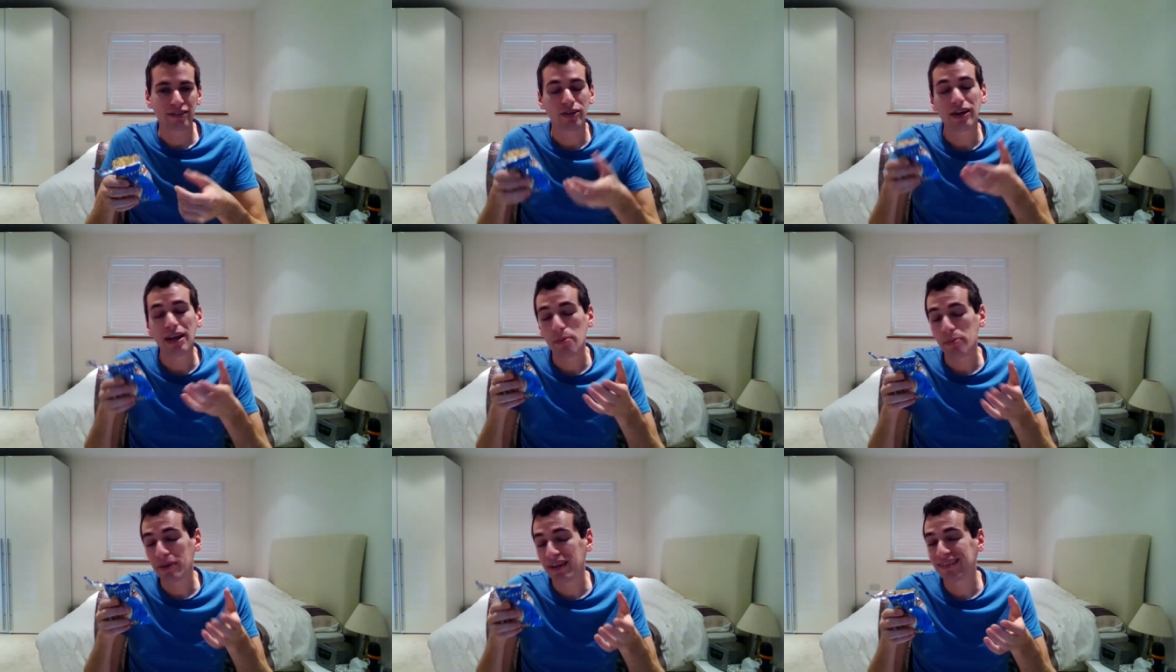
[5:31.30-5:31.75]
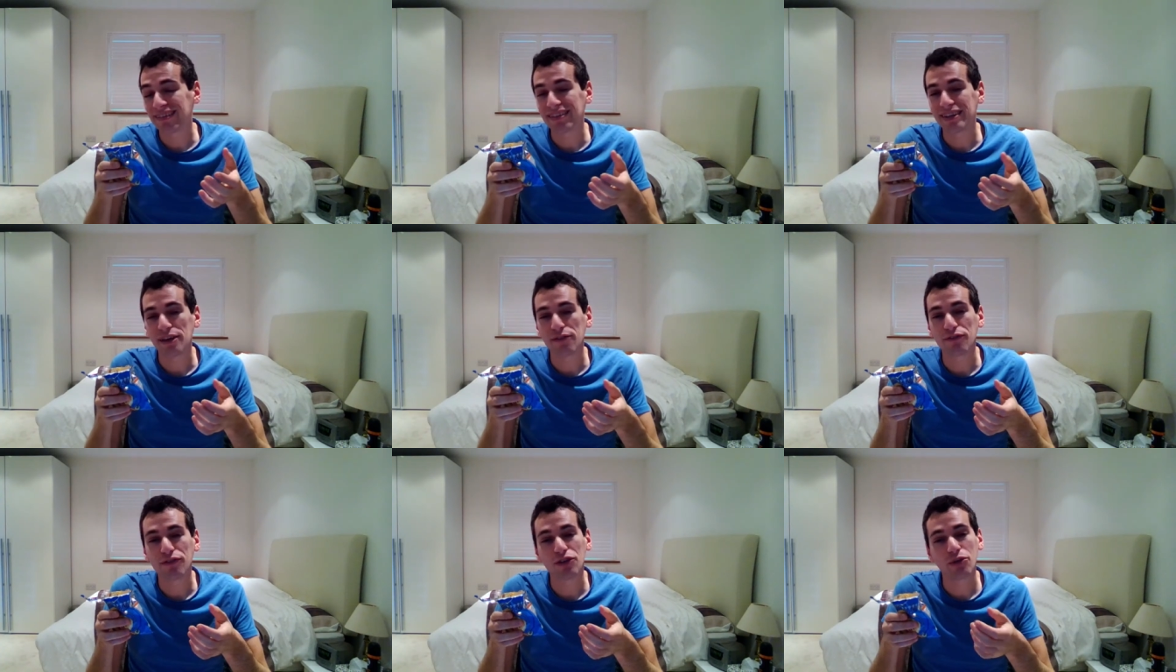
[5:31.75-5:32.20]
let me just
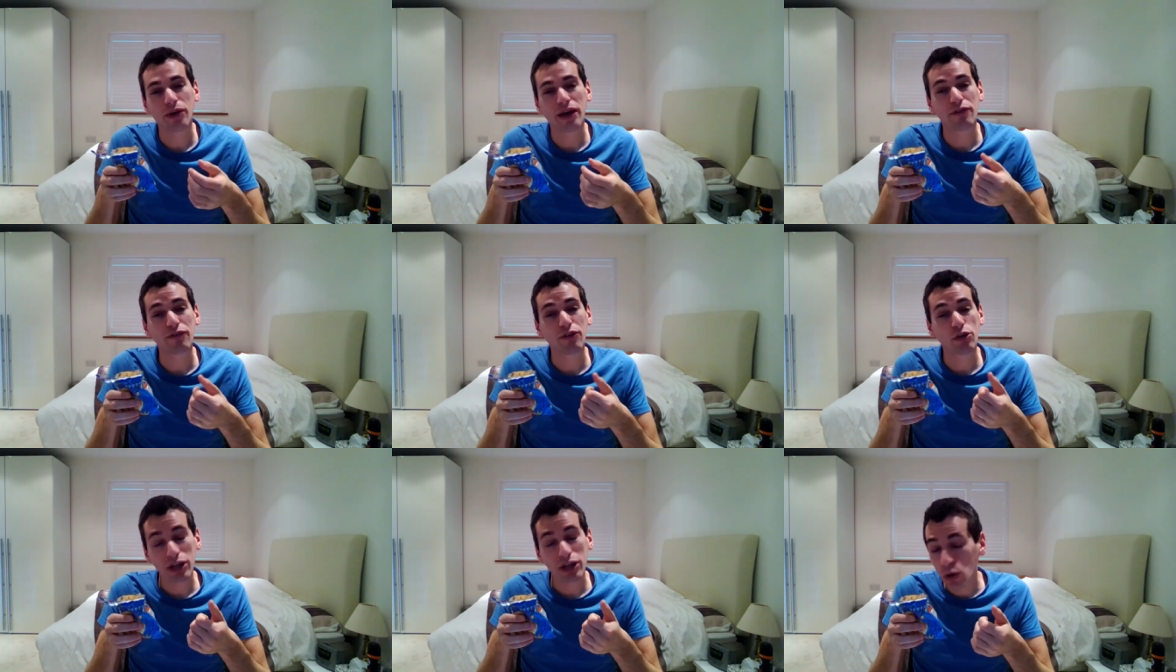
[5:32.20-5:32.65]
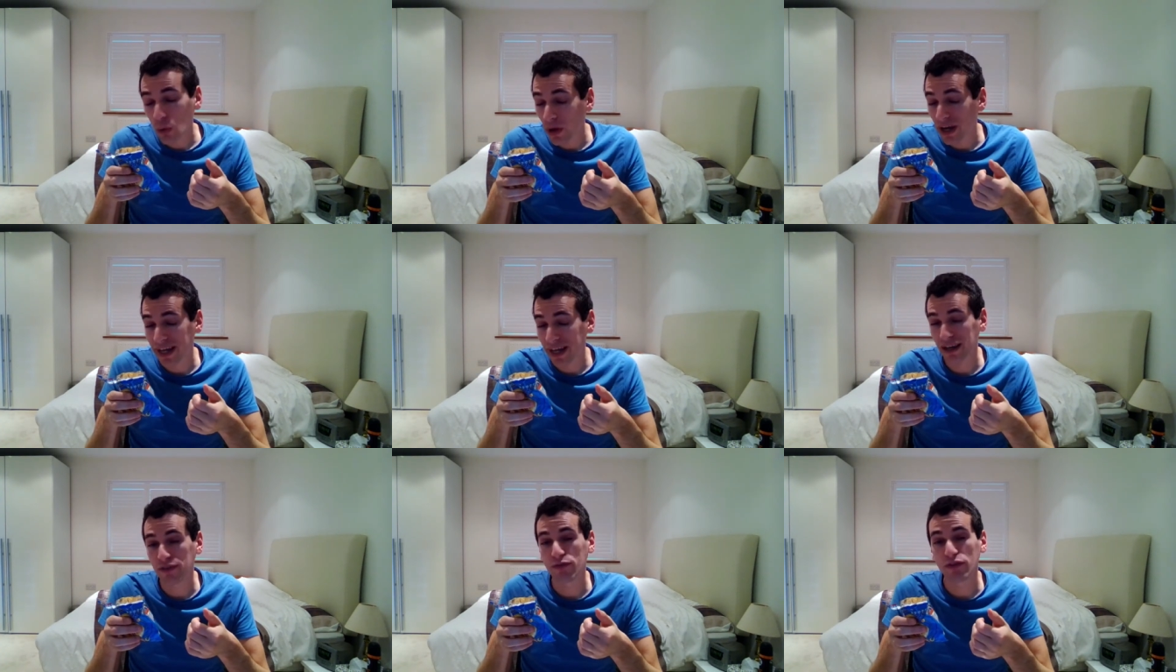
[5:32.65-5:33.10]
give you a very
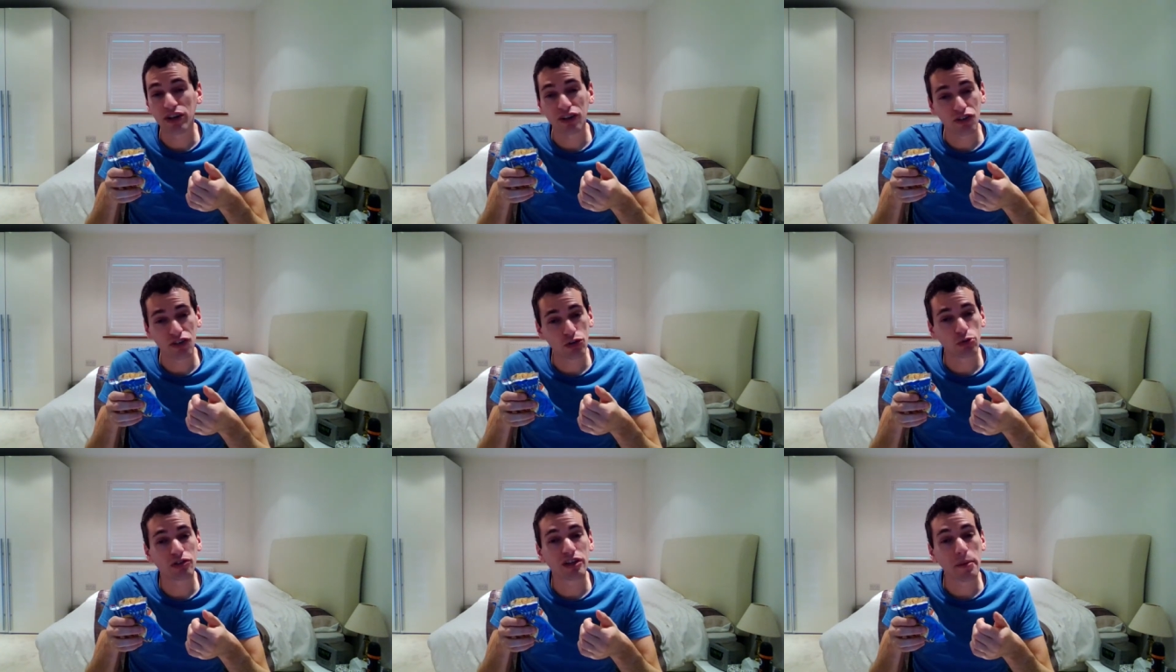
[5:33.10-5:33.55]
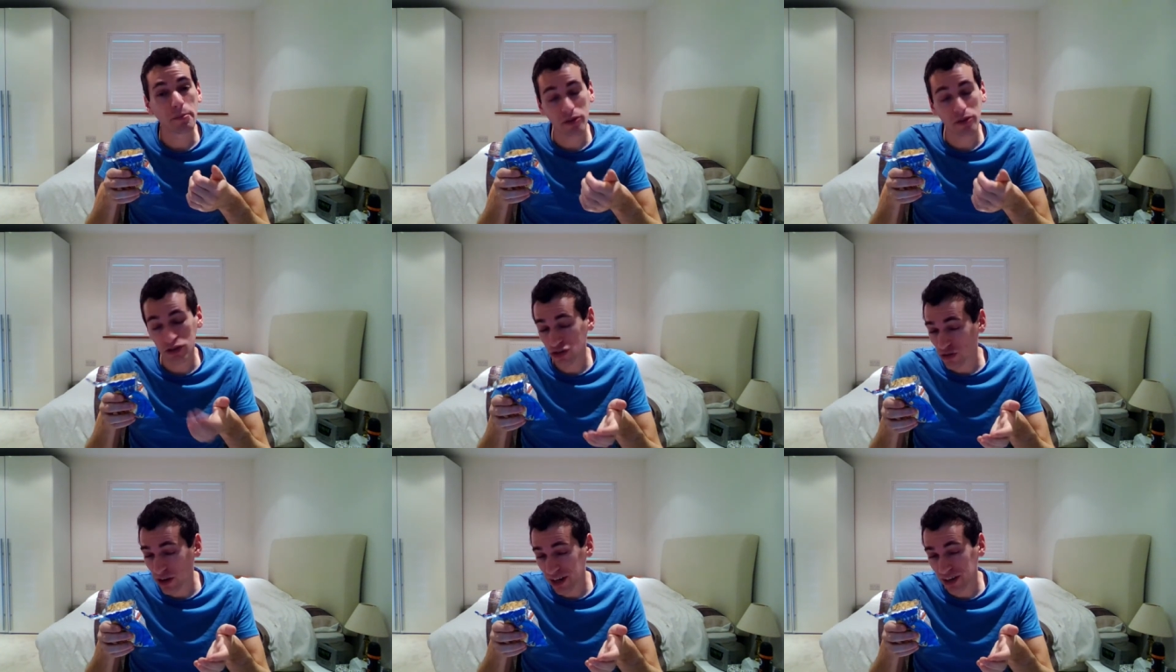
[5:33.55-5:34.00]
quick visual
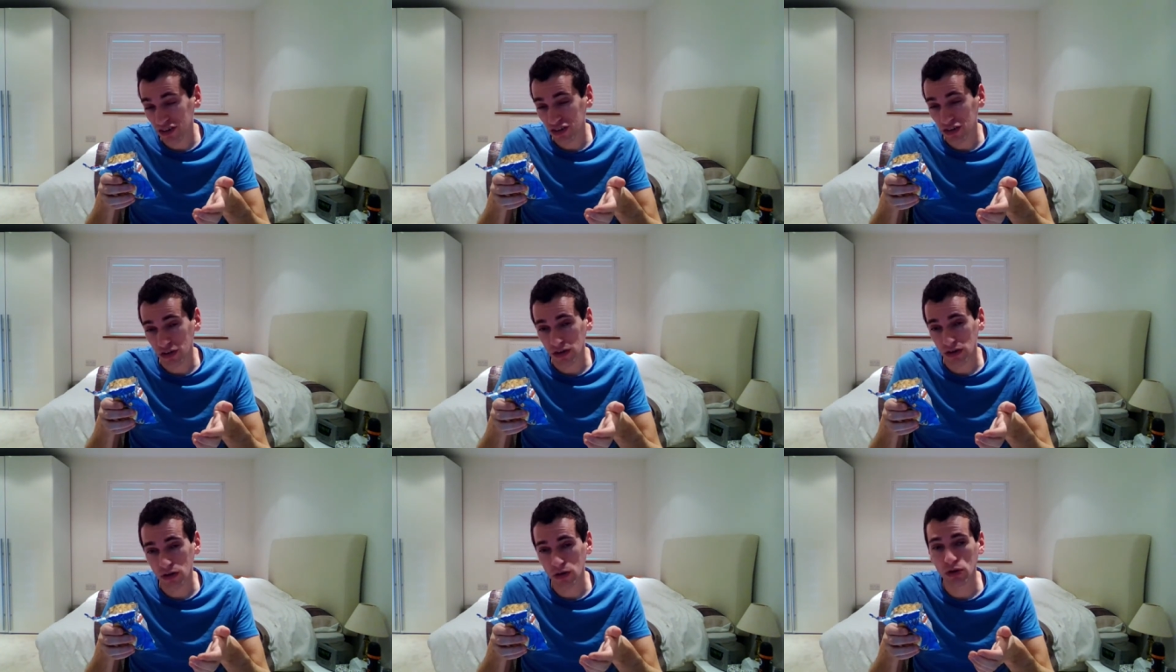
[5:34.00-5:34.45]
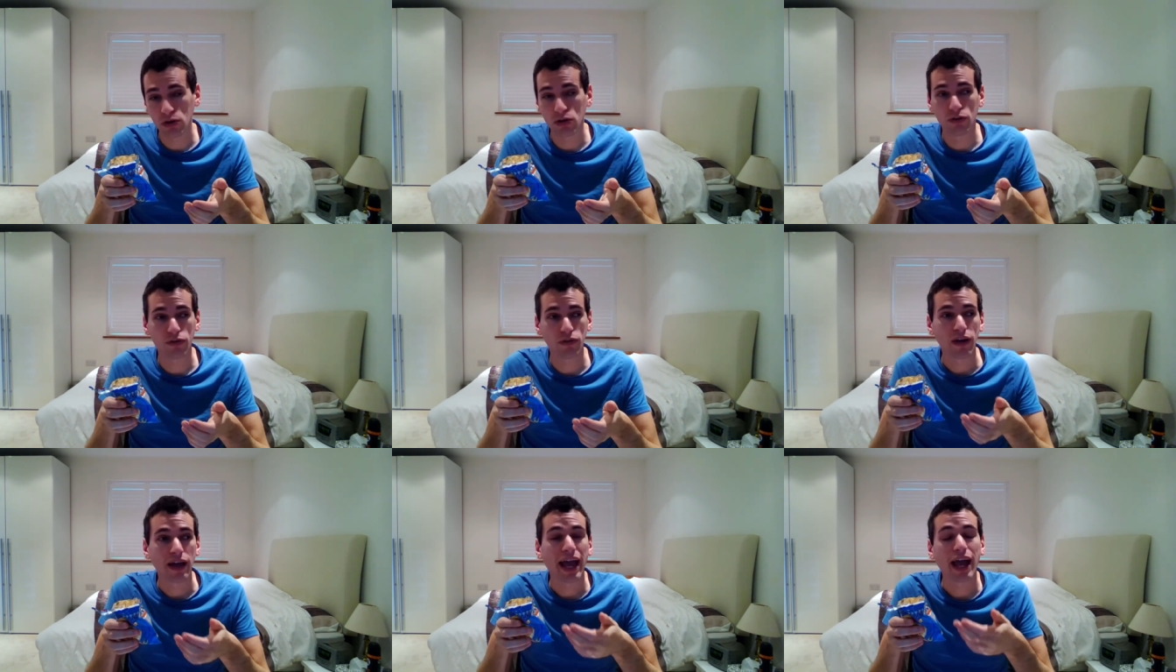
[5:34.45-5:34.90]
demonstration
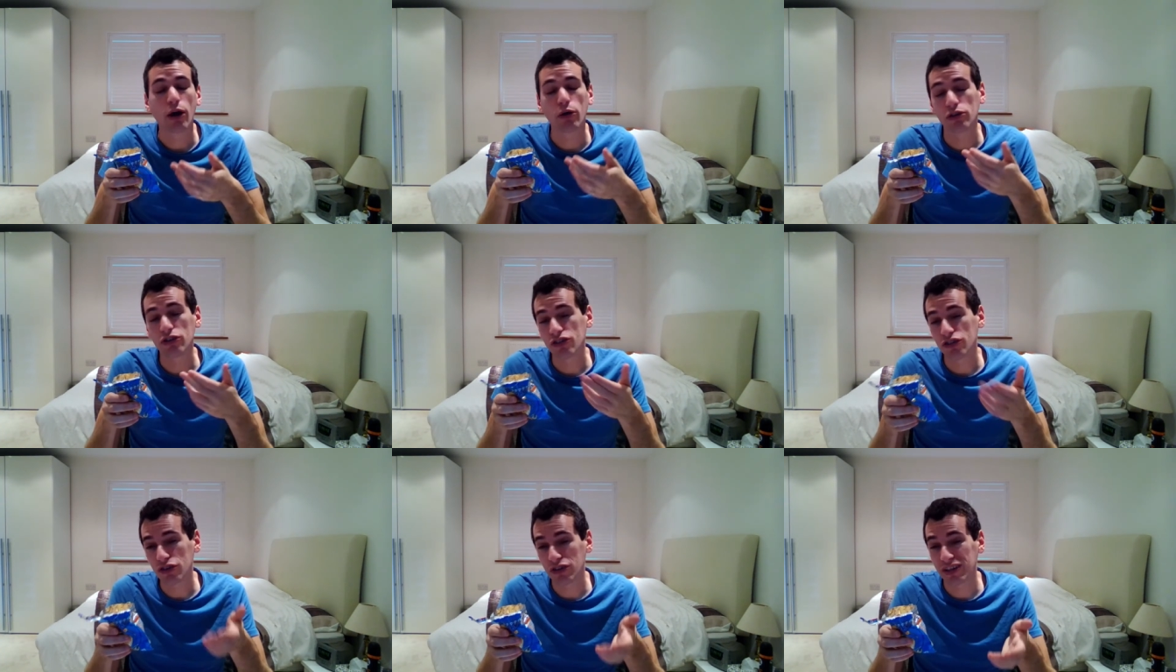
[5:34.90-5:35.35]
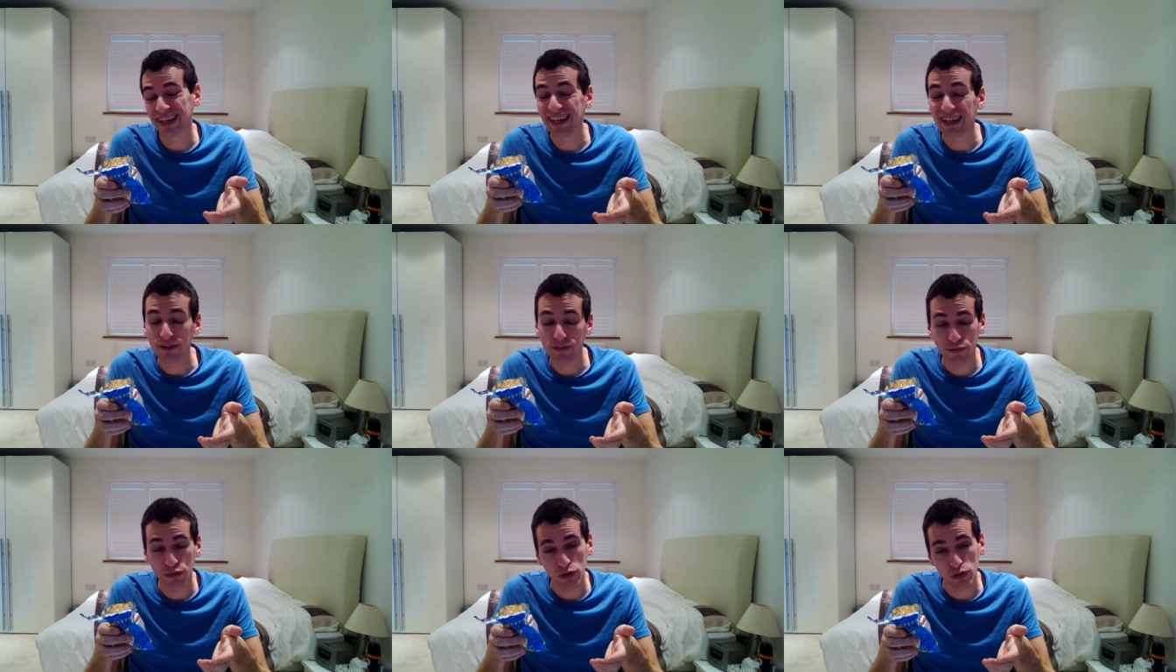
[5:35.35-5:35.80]
of how you should eat
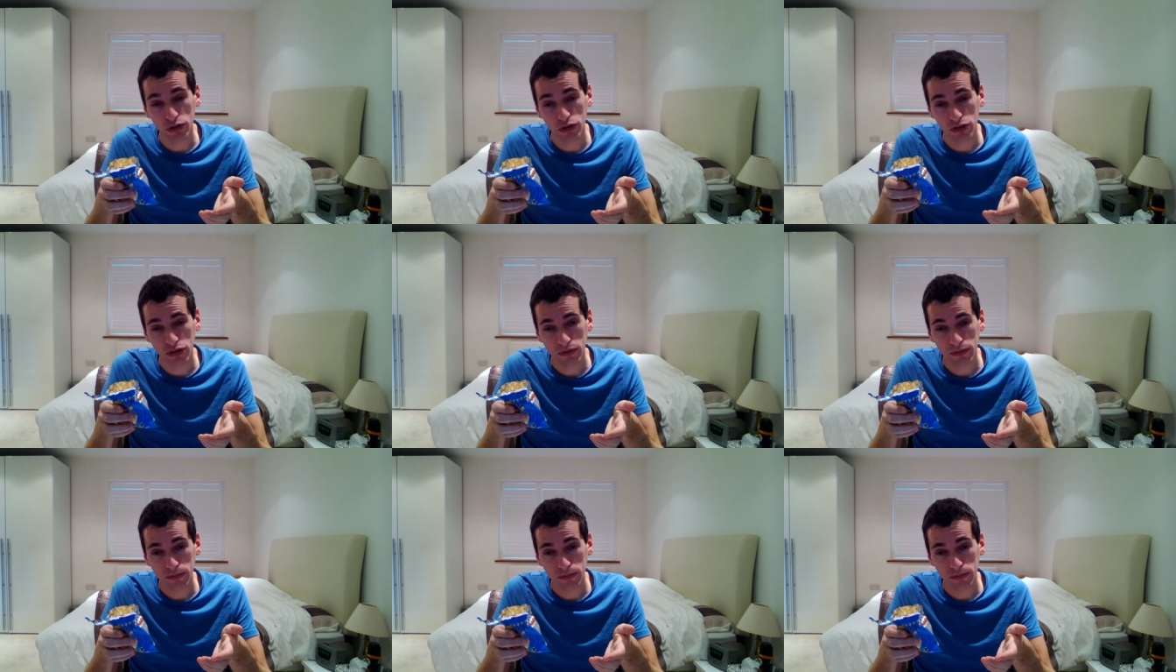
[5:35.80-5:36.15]
food,